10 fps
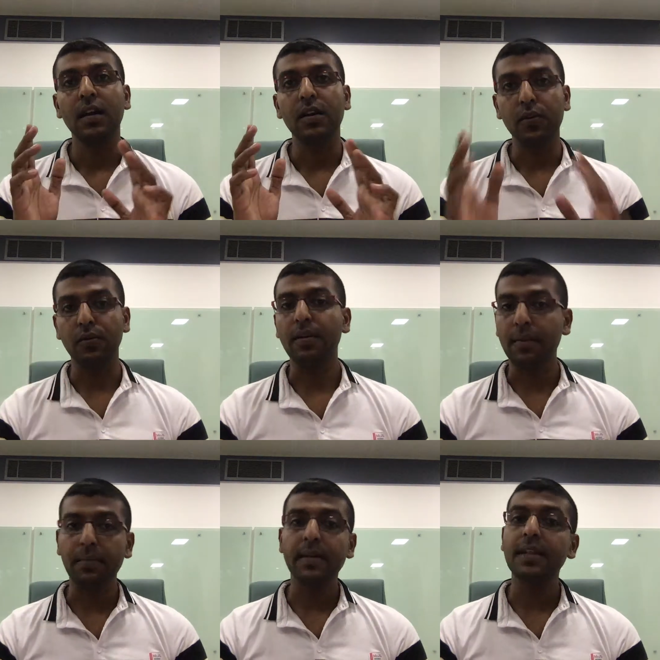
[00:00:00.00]
Do you
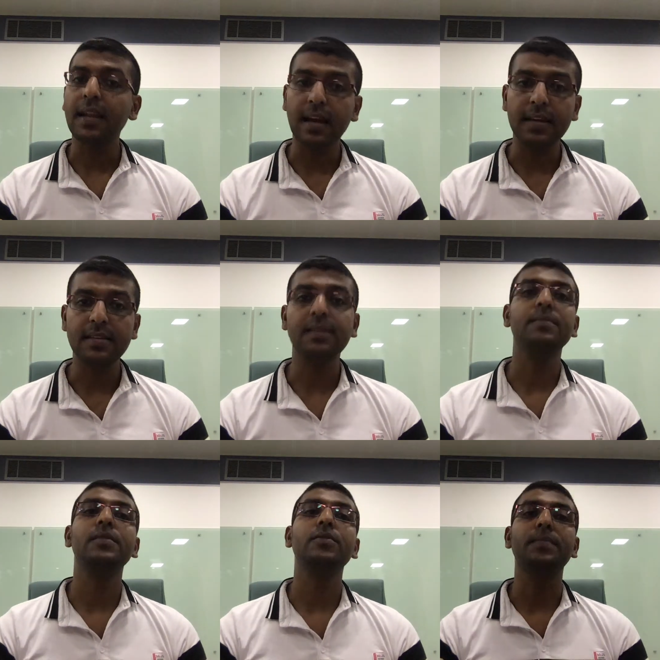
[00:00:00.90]
remember the last
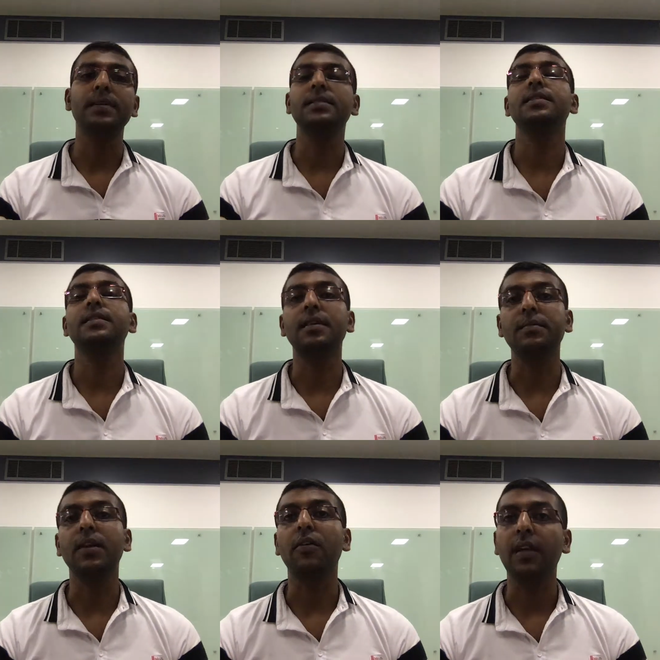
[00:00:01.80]
time you purchased
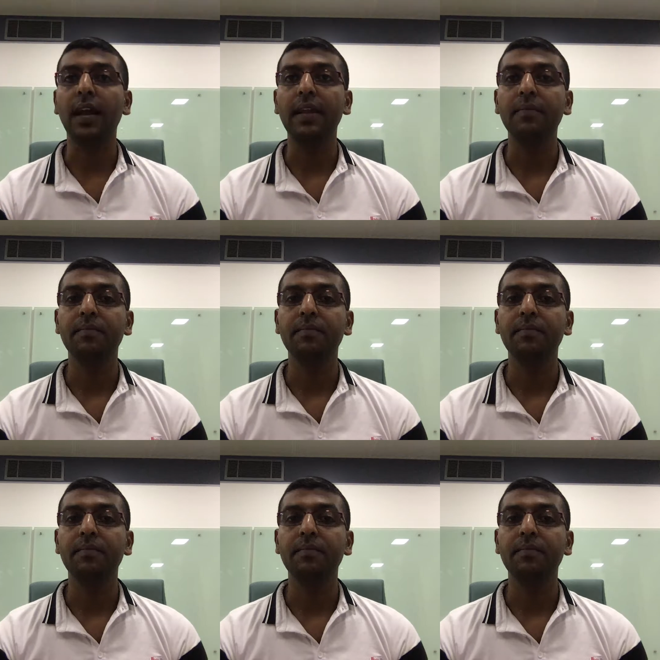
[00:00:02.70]
something online?